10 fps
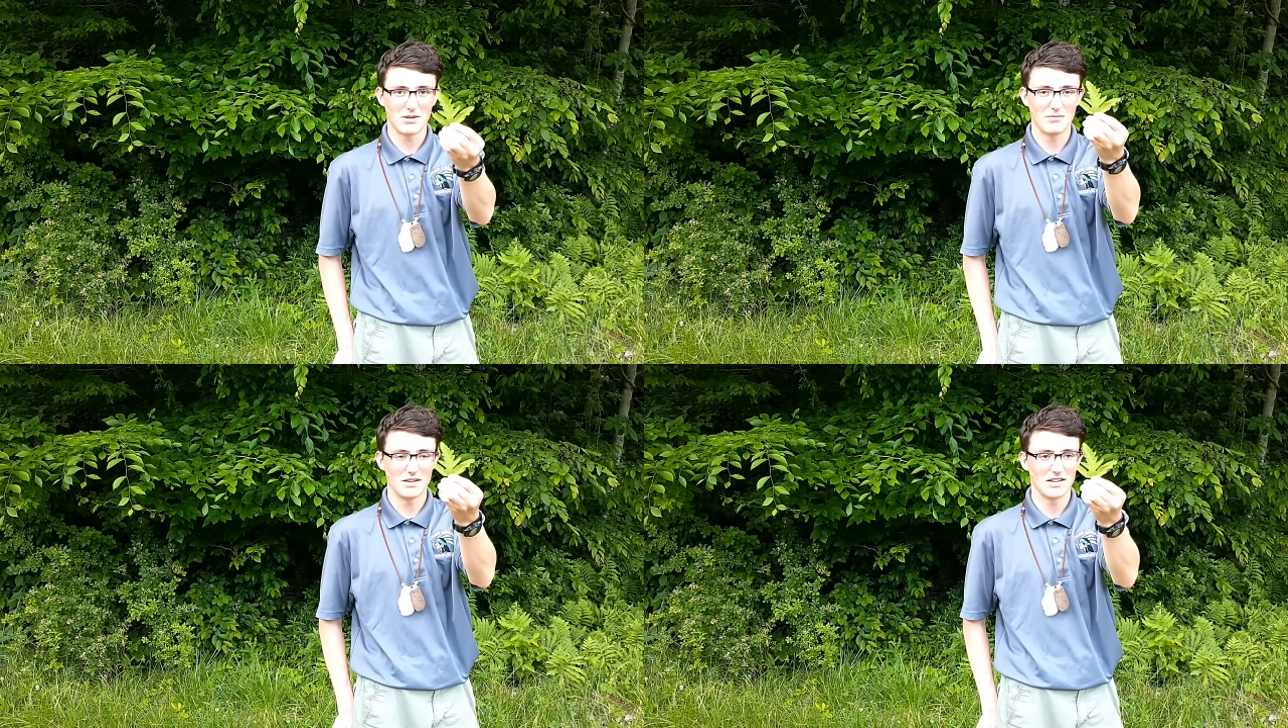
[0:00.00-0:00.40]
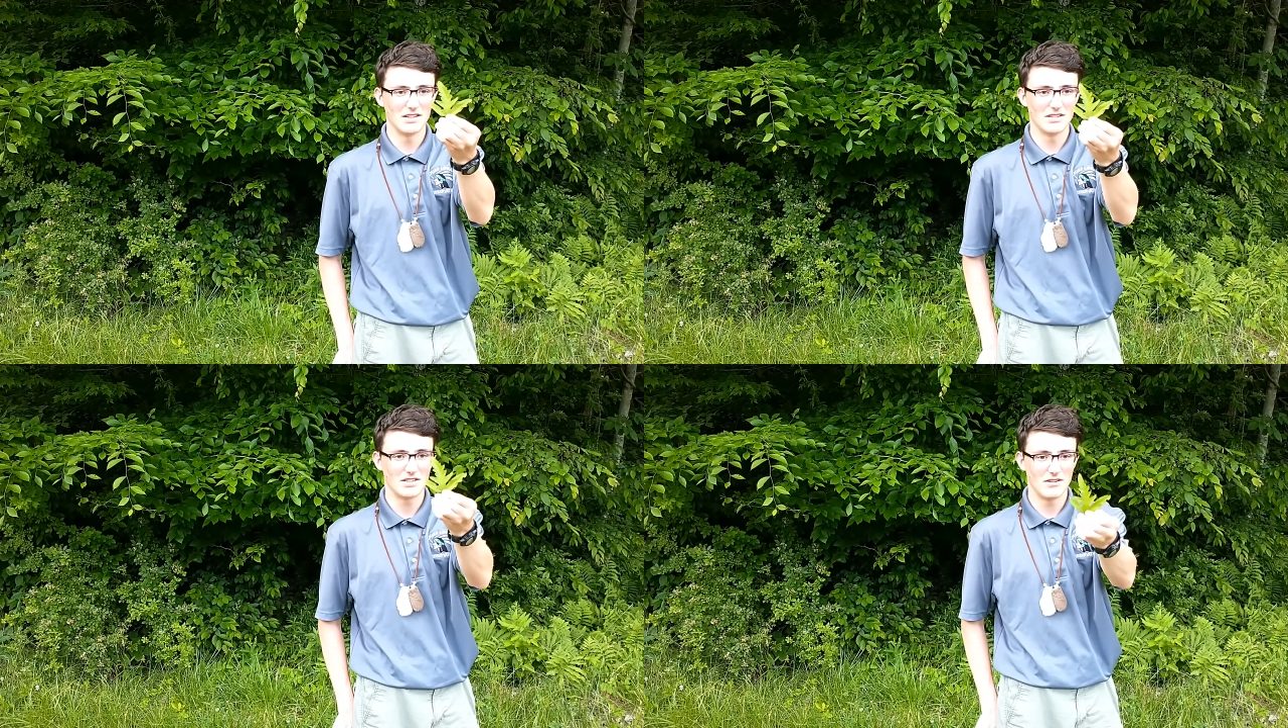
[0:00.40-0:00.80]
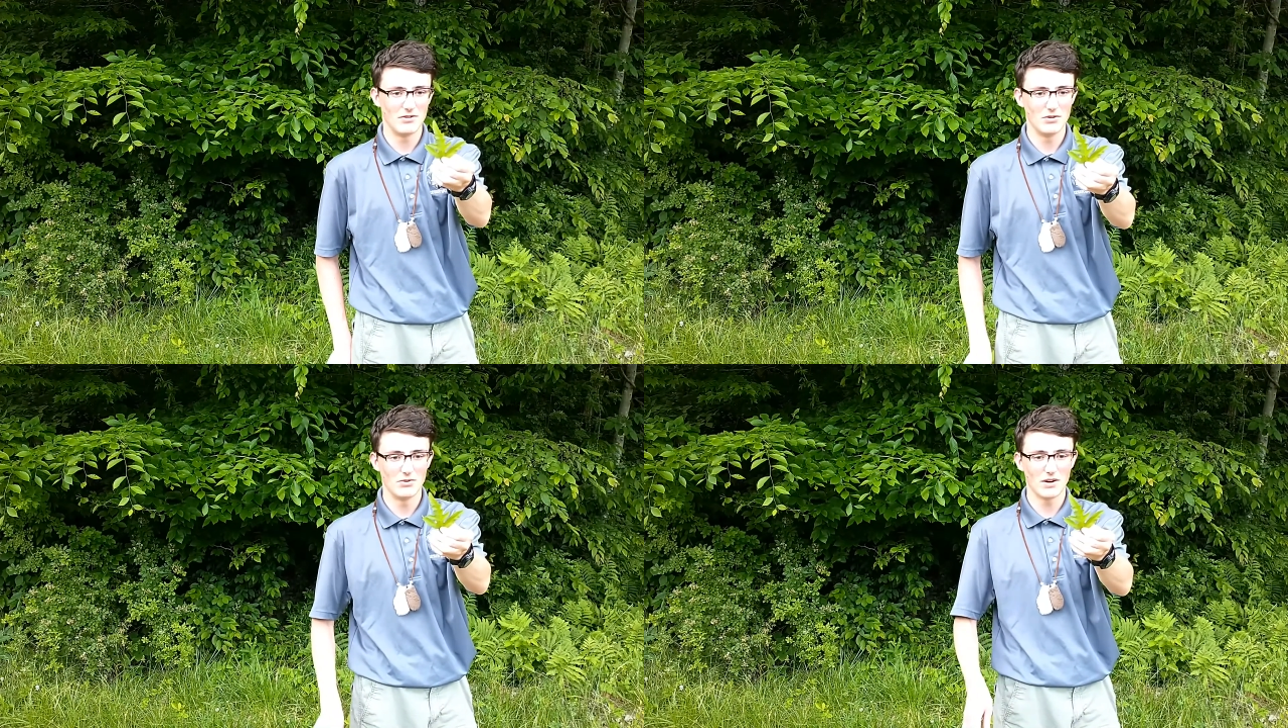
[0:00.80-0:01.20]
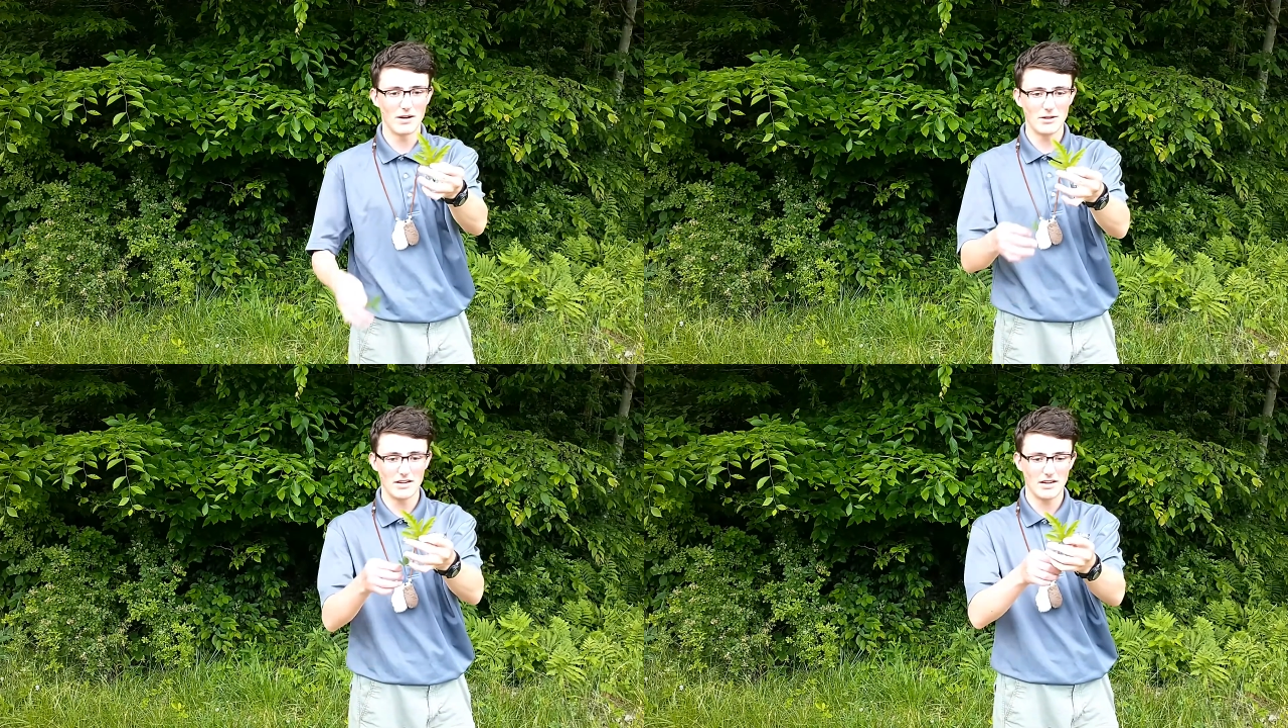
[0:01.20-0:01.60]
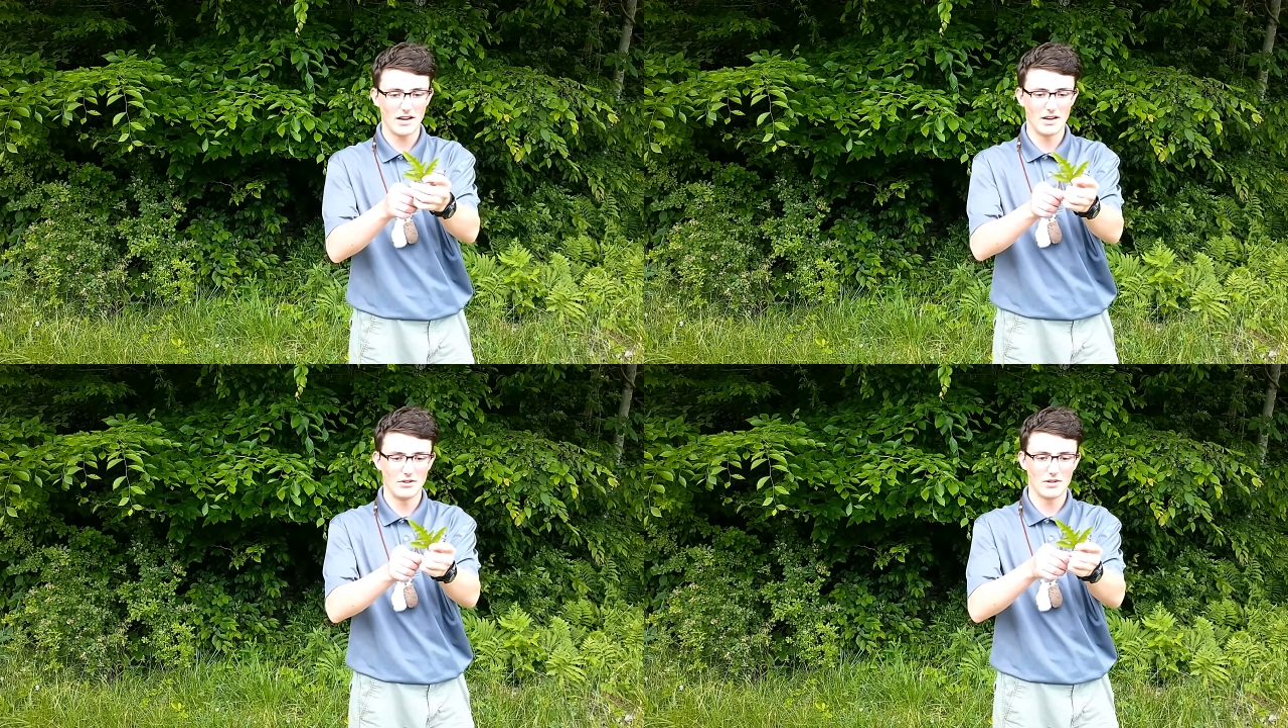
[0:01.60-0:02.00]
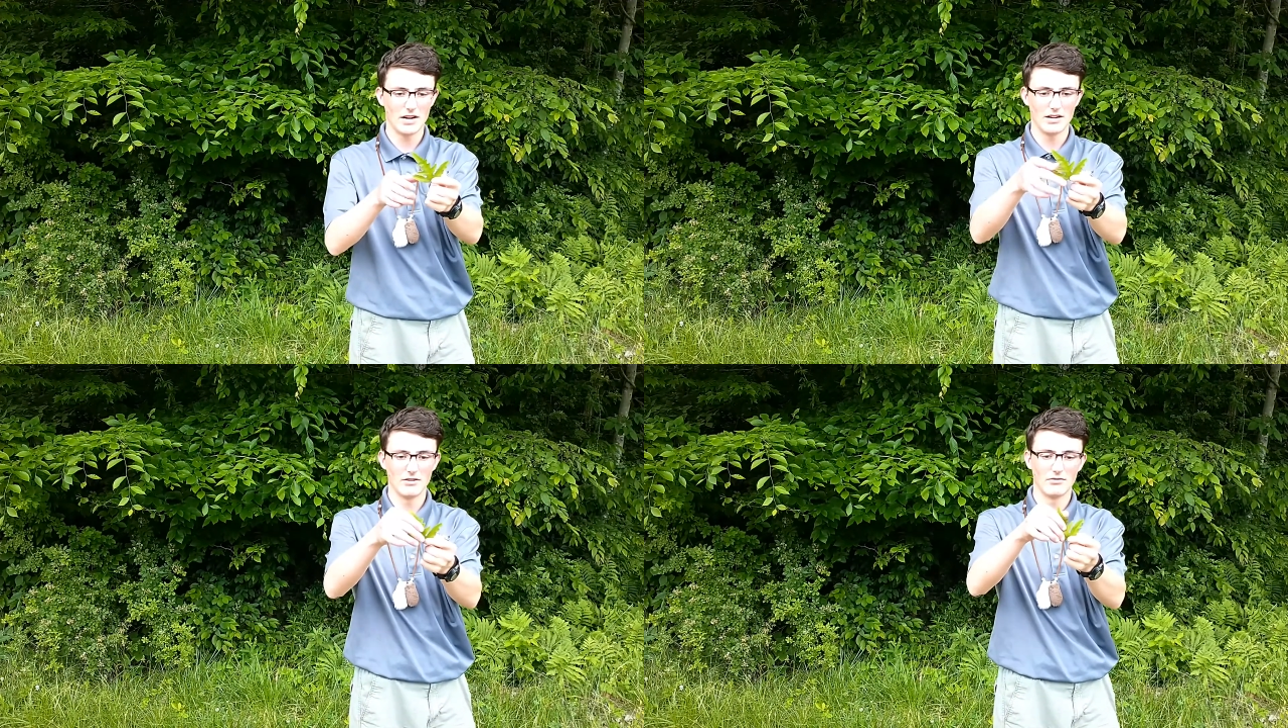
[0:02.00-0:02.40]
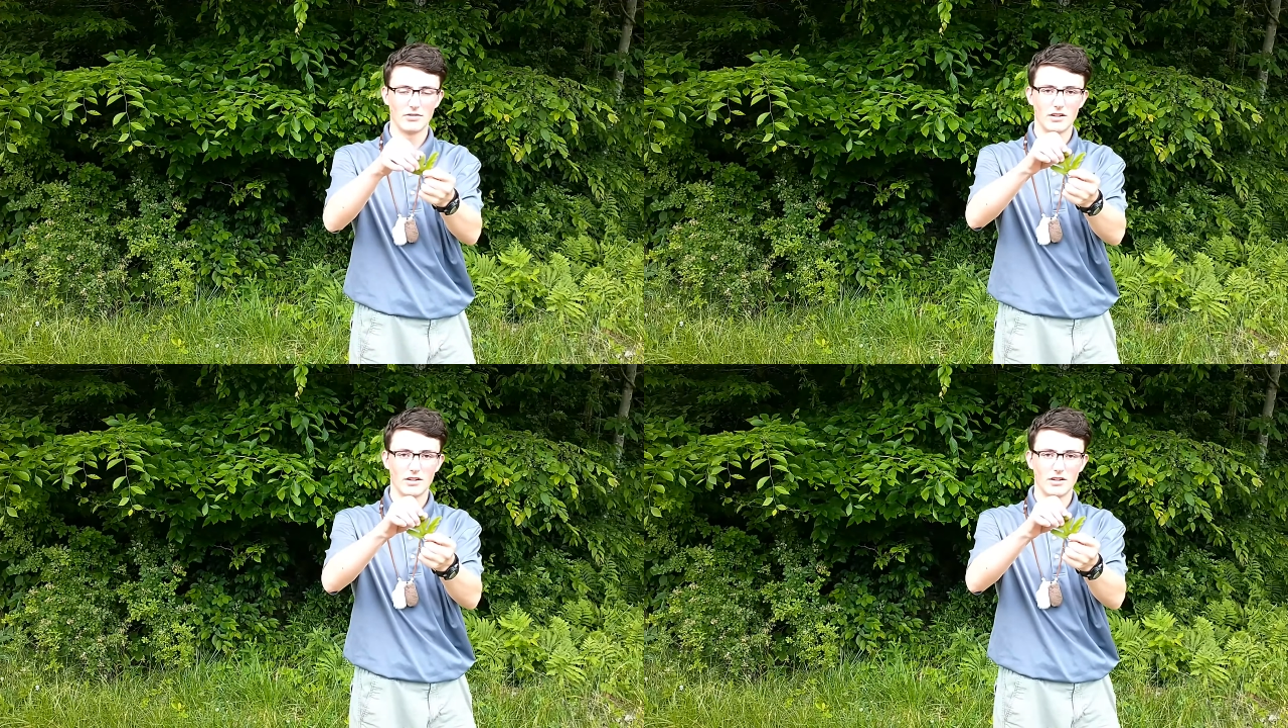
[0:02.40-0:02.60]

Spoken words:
but because if you grab it and you kind of